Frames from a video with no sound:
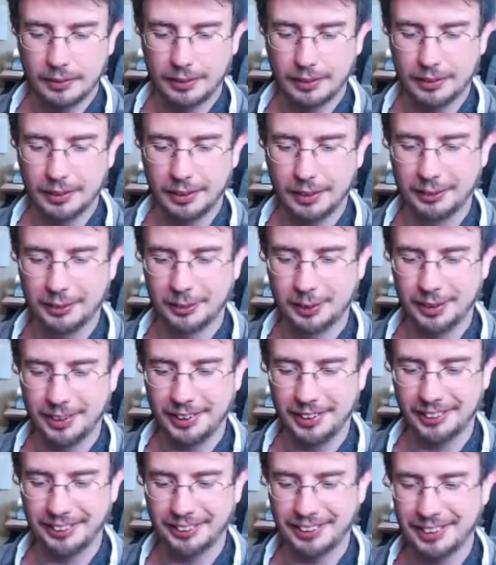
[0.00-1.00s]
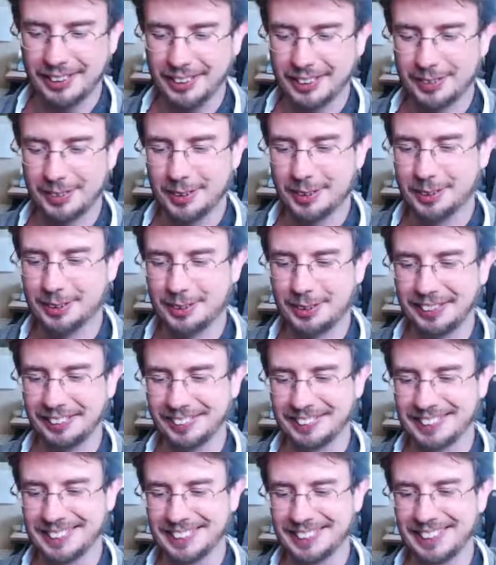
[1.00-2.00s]
And try it again if this
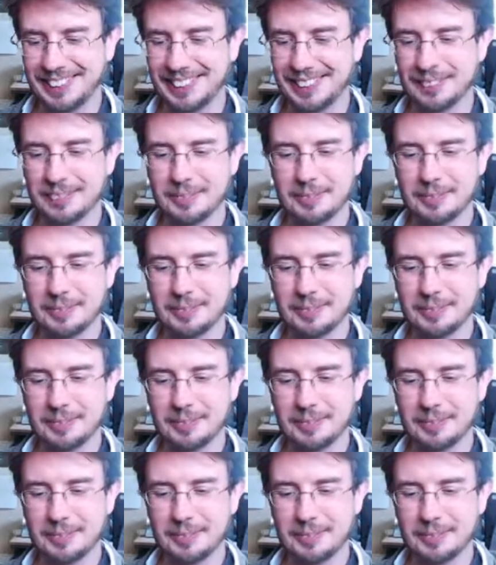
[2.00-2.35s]
fails again.